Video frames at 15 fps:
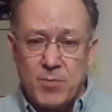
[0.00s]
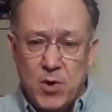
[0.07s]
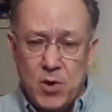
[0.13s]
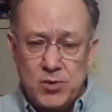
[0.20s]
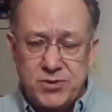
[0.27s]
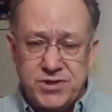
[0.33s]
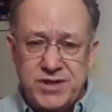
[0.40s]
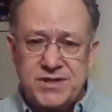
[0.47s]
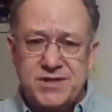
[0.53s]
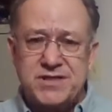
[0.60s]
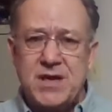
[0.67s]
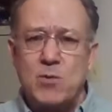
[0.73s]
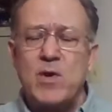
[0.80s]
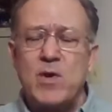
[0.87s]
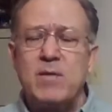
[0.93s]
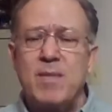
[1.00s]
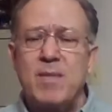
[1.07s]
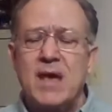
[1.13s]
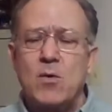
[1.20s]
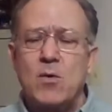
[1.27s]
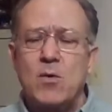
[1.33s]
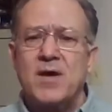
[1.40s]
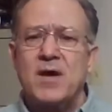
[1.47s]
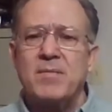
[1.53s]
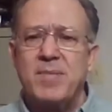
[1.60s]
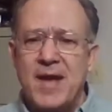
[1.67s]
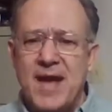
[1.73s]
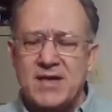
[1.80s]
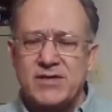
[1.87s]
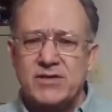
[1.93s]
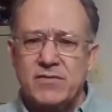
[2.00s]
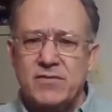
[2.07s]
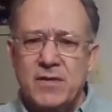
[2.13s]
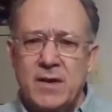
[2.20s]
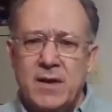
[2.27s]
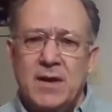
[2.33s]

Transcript: proceeds that we make with Onpassive